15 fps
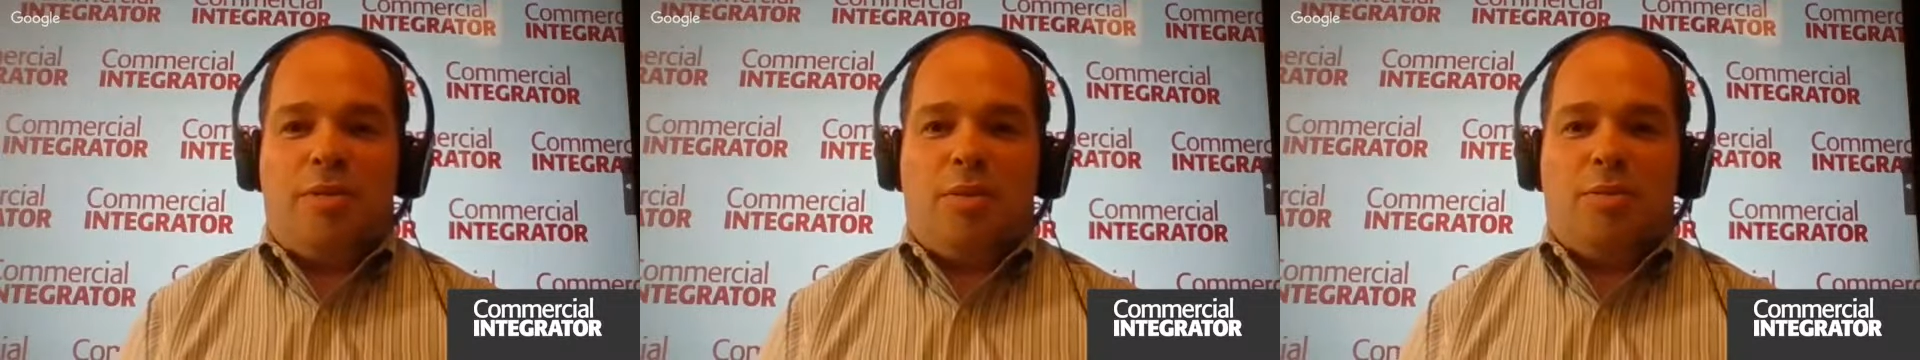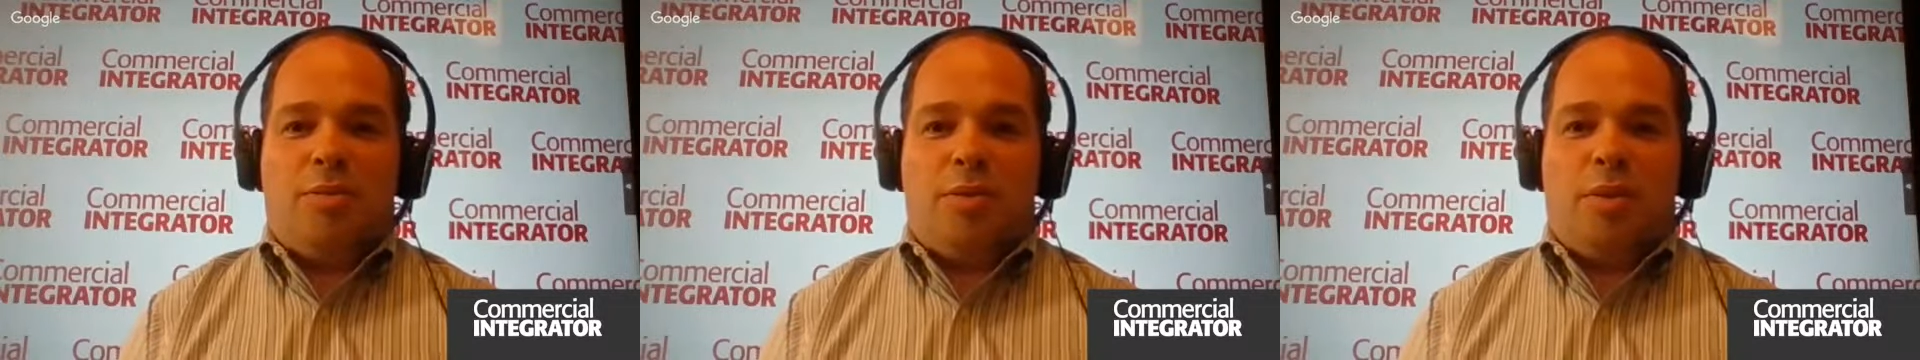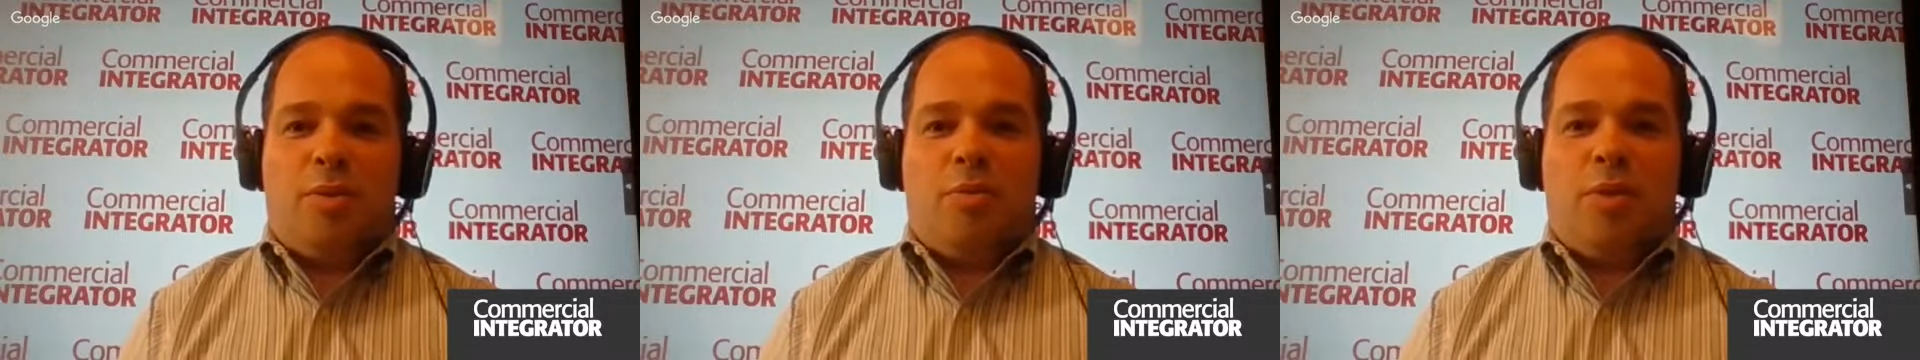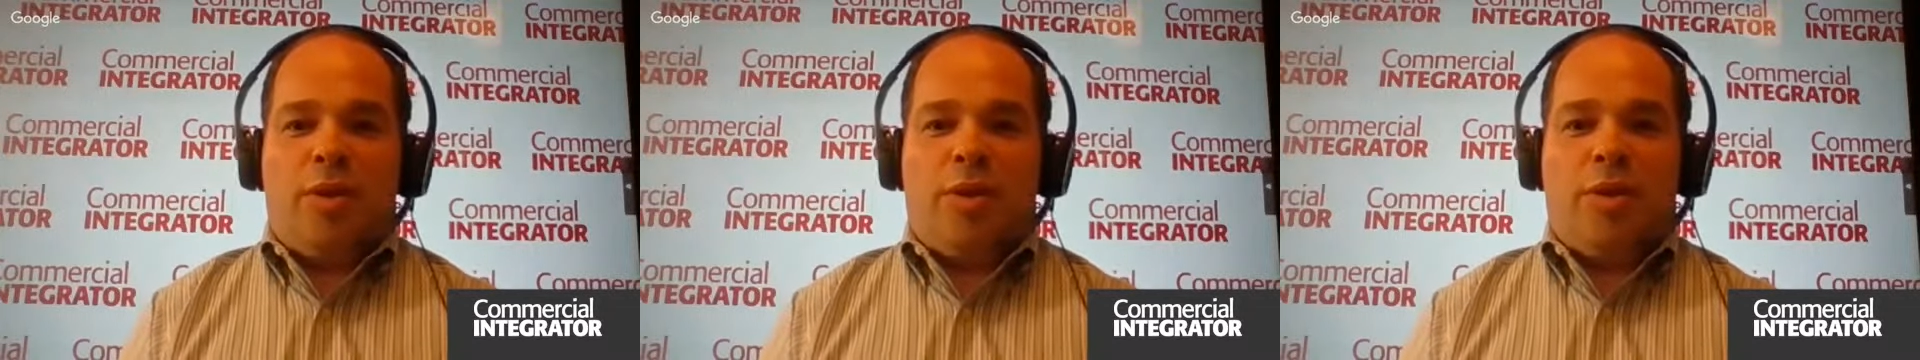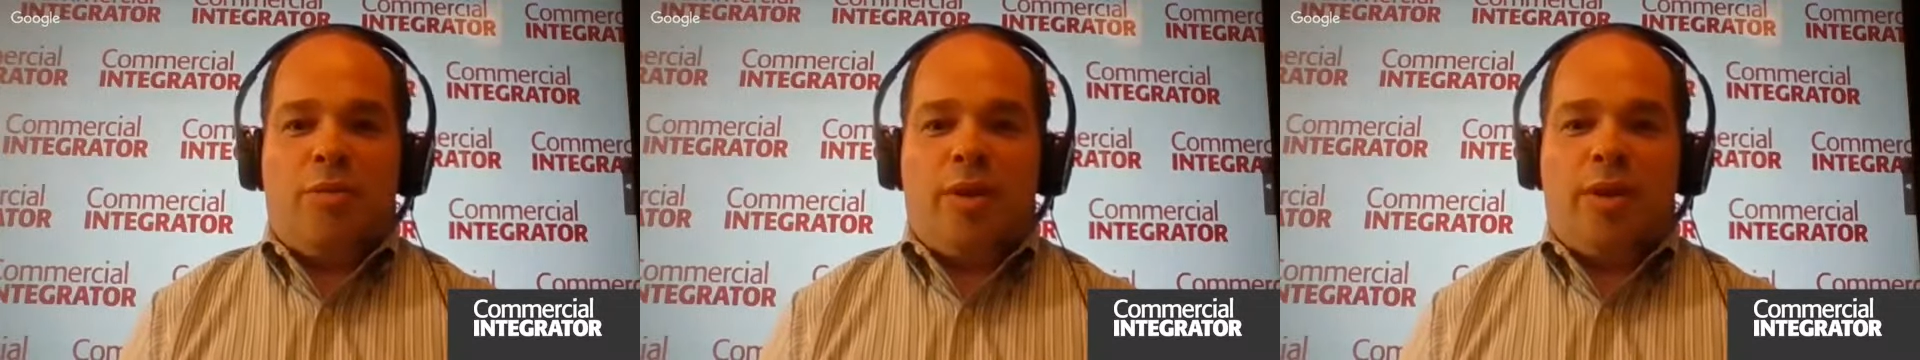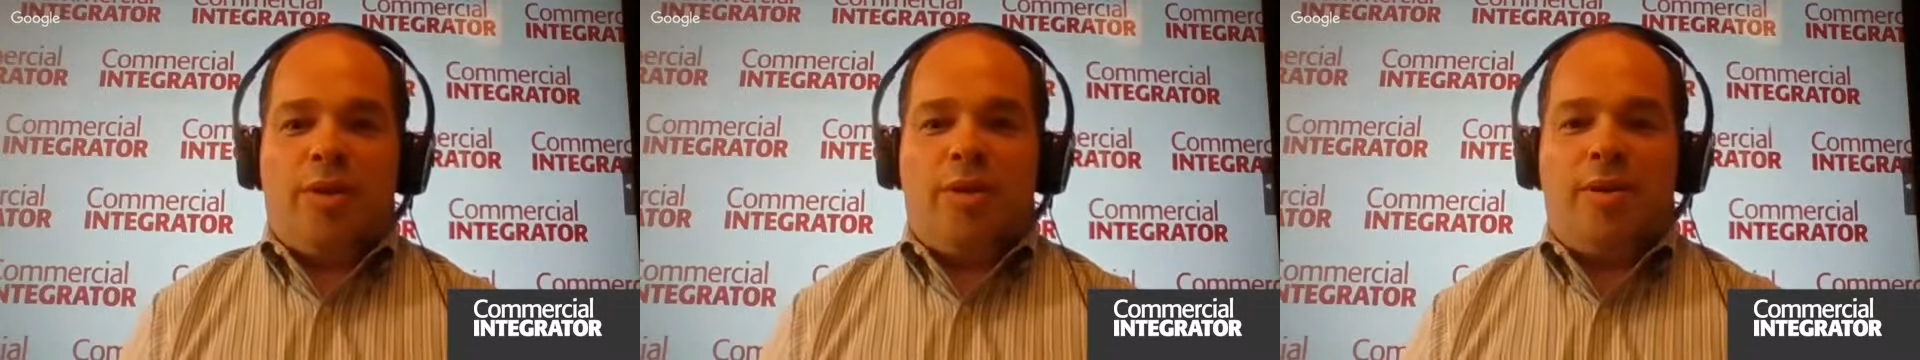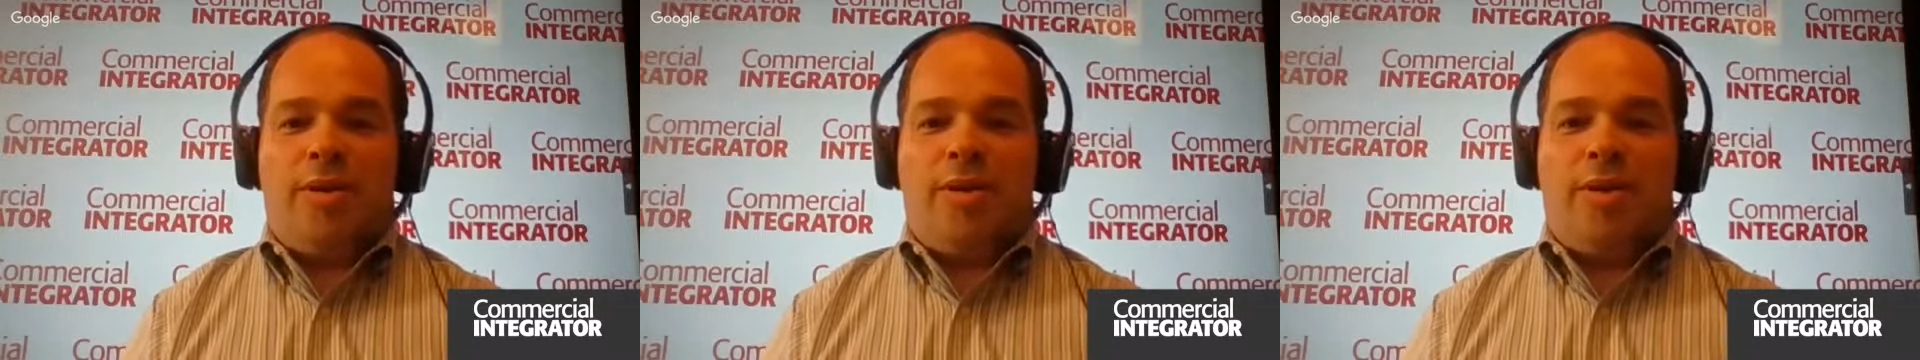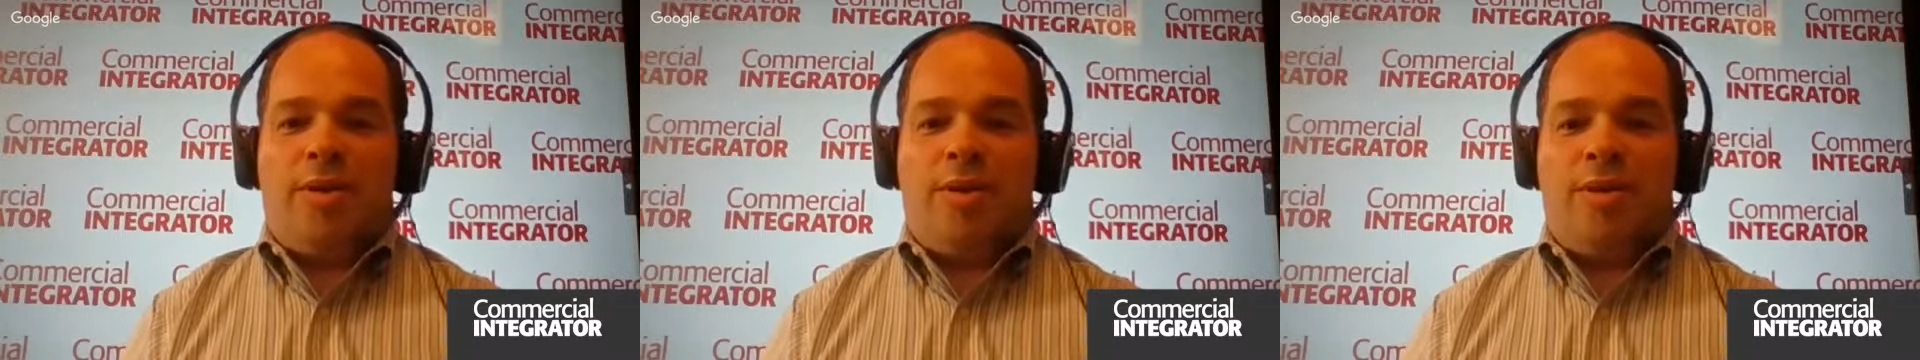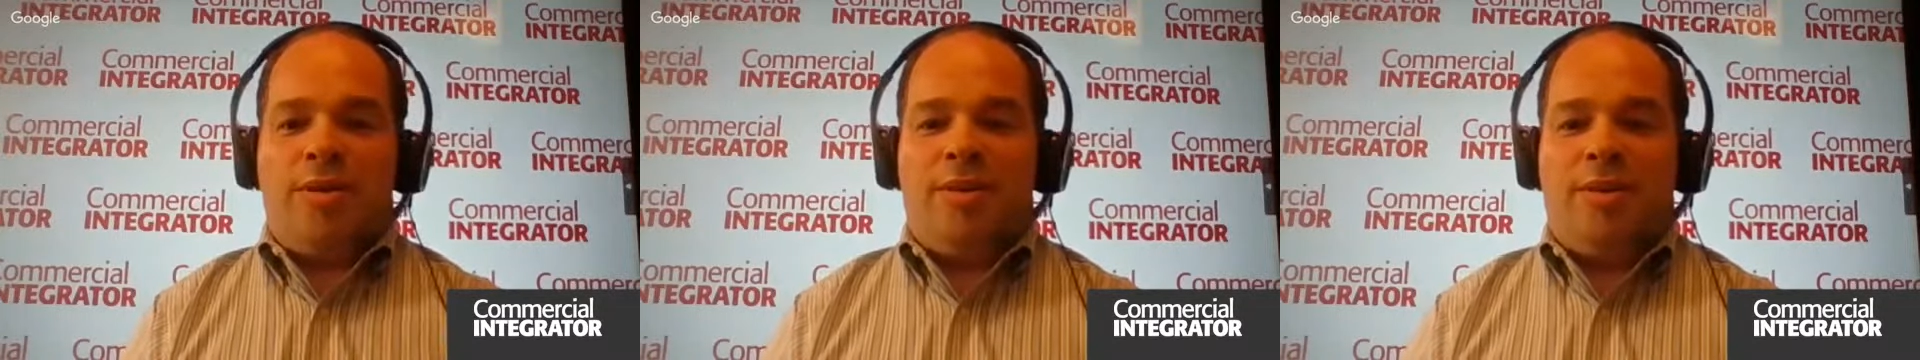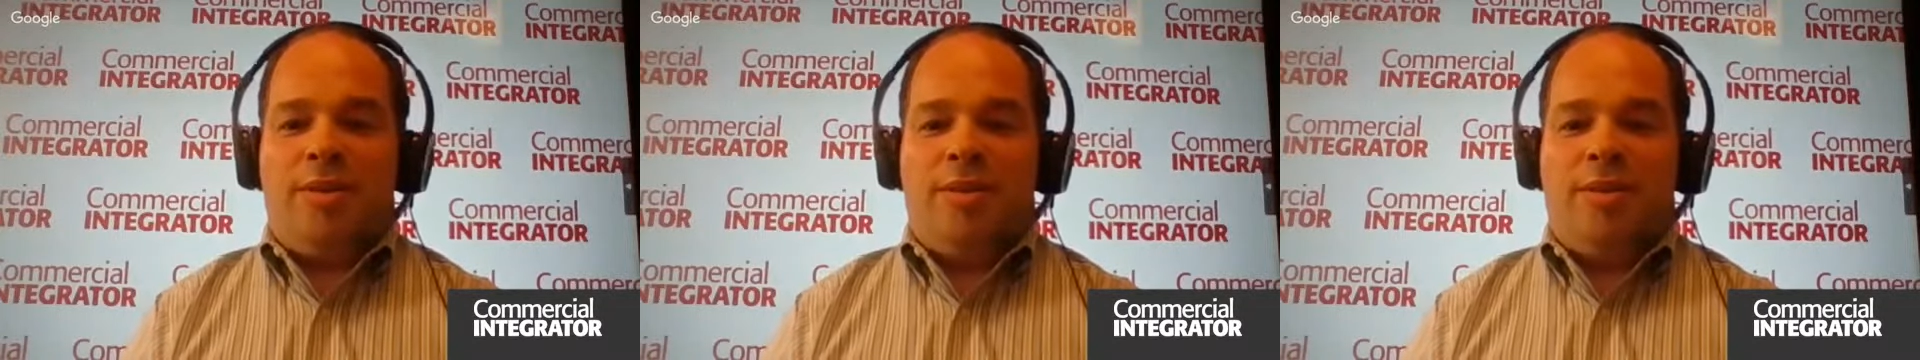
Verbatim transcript: don't don't worry about it at all?